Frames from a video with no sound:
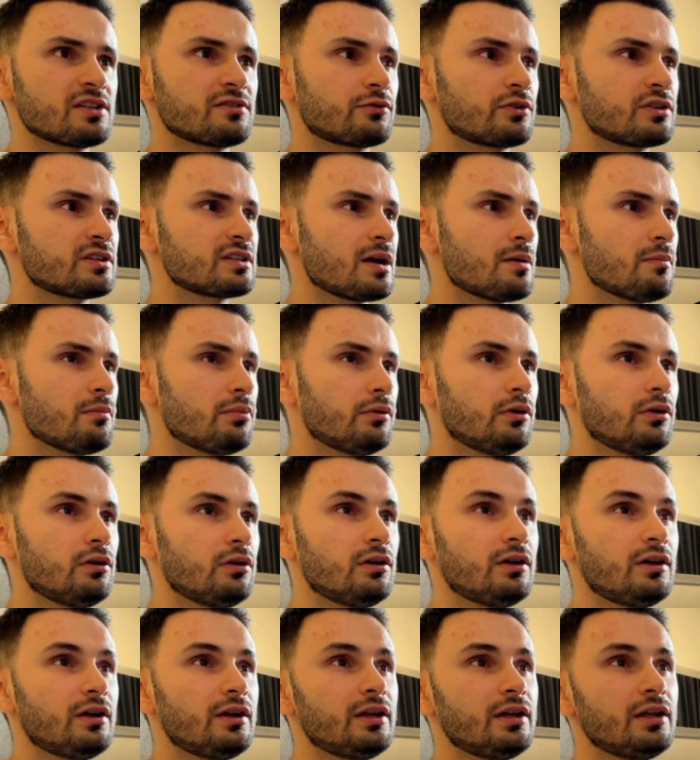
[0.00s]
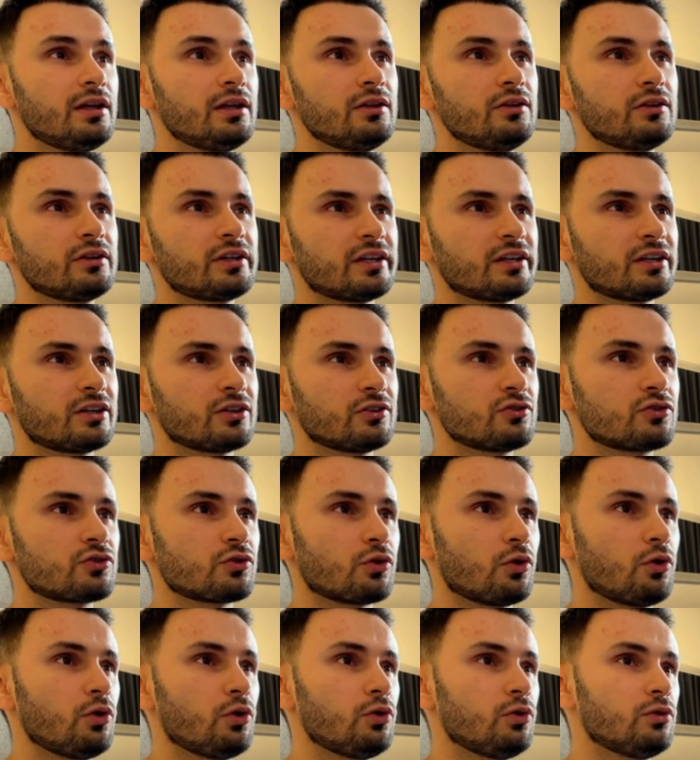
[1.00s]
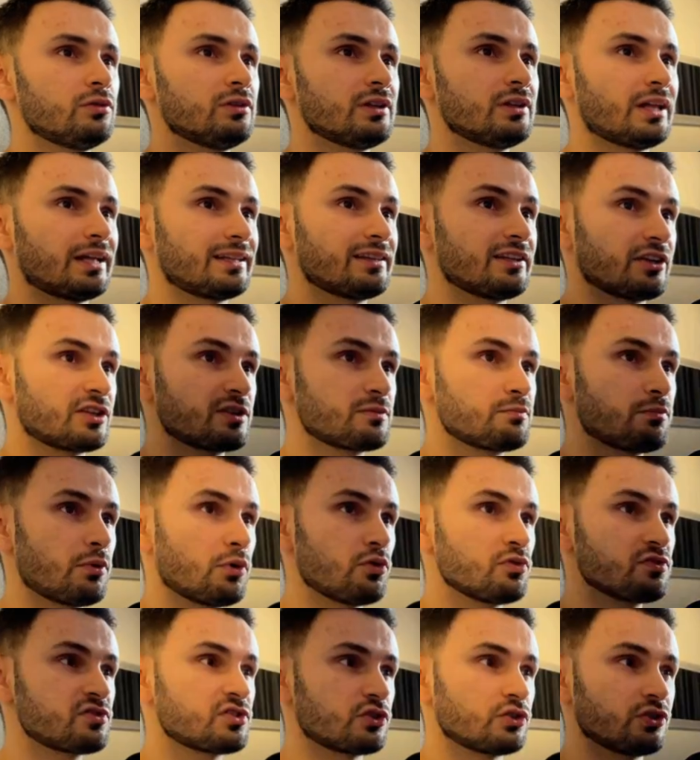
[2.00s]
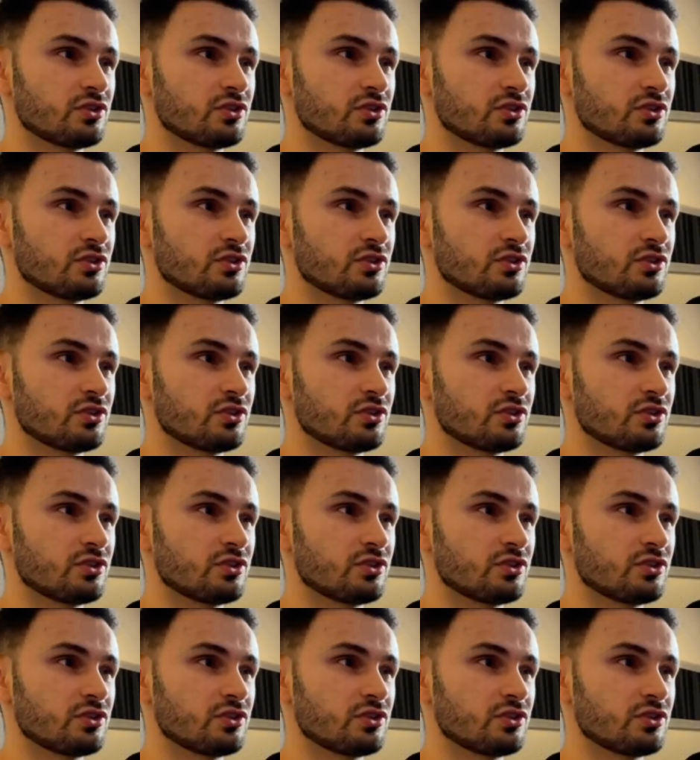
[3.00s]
For example, you can control like the exposure.